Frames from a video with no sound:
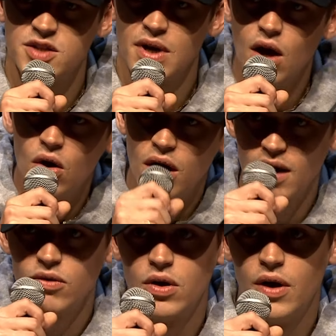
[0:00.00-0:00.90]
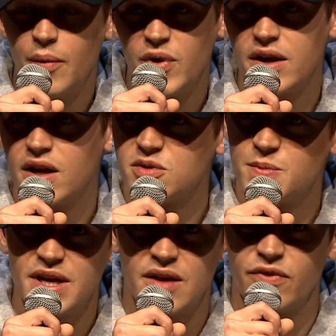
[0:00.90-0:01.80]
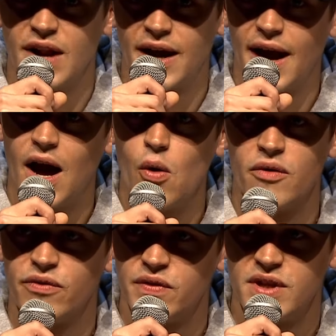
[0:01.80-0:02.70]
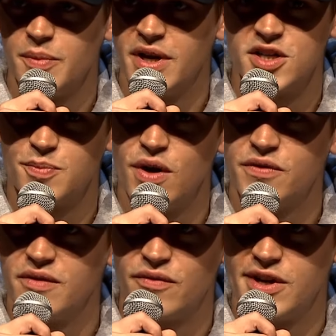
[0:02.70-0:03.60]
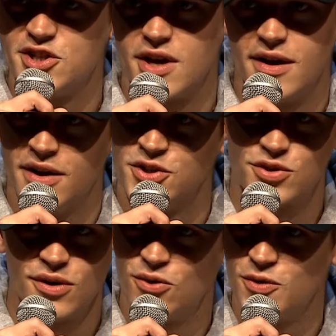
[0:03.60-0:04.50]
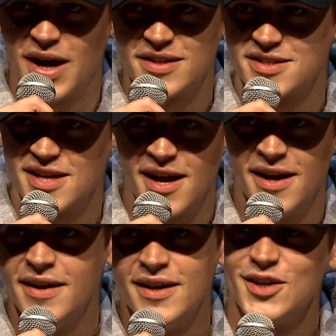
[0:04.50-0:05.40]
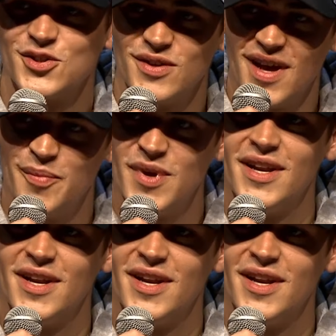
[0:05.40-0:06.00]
been, oh, Hero. And we ended up speaking for like an hour and 15 minutes, both didn't finish our lunch, got called back to set. So yeah, me and